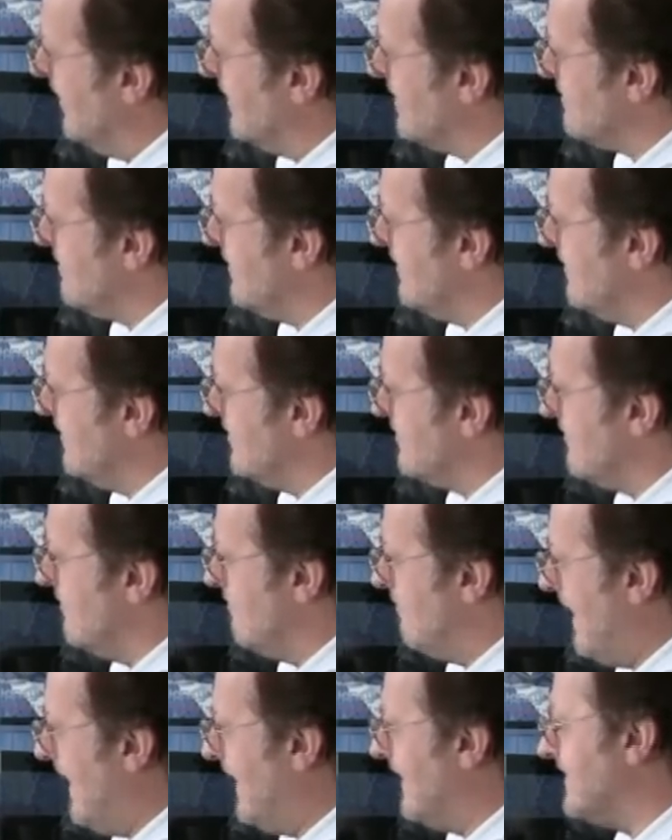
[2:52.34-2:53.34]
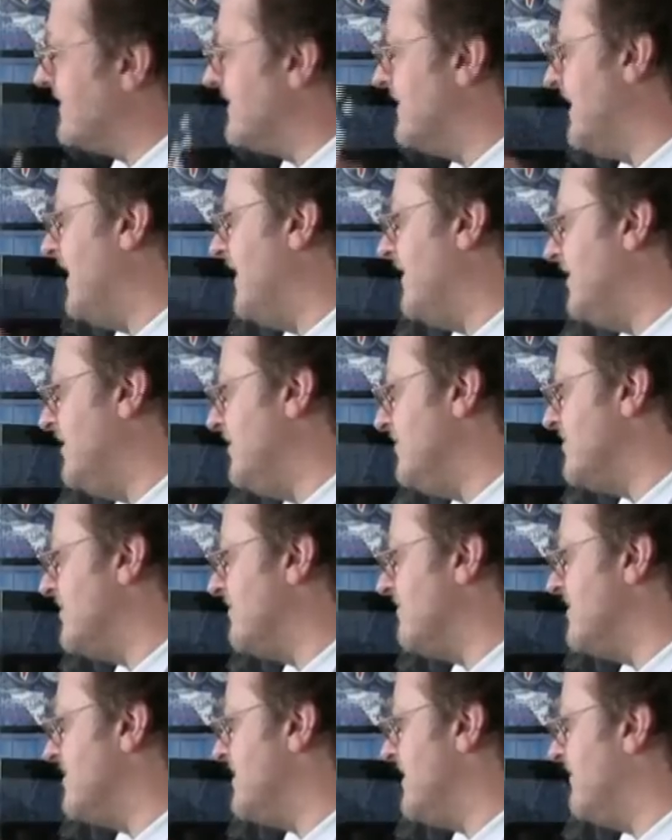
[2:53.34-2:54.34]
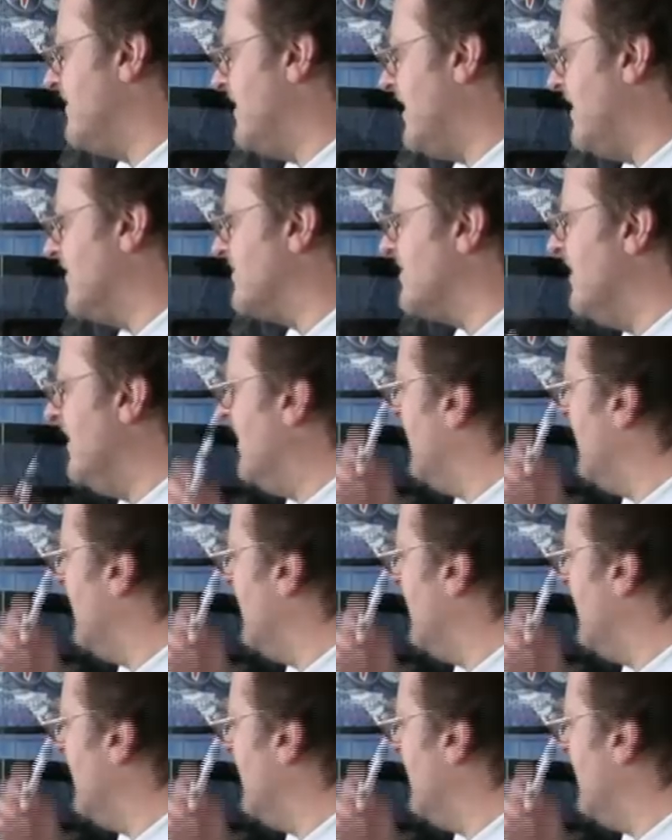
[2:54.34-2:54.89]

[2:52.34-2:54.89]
my experience from banks and how to use the grids and everything else.